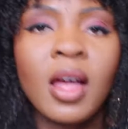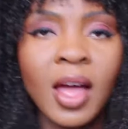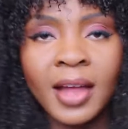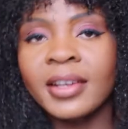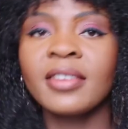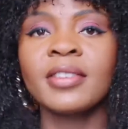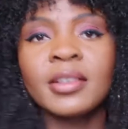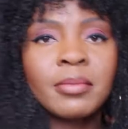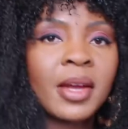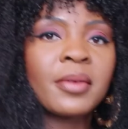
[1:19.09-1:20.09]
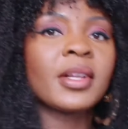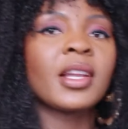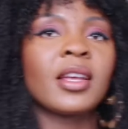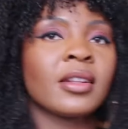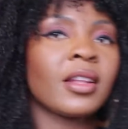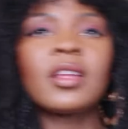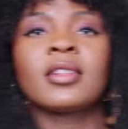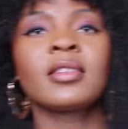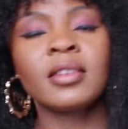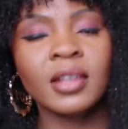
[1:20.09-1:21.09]
I live in Maryland
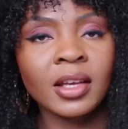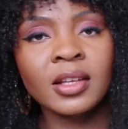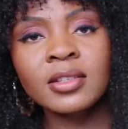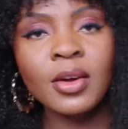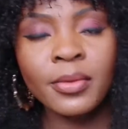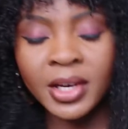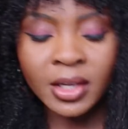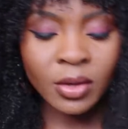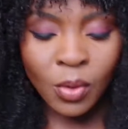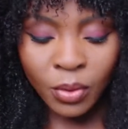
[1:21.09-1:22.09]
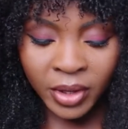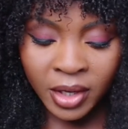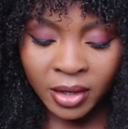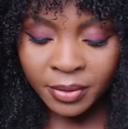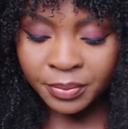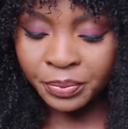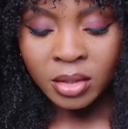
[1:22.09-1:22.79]
and it is already cold here,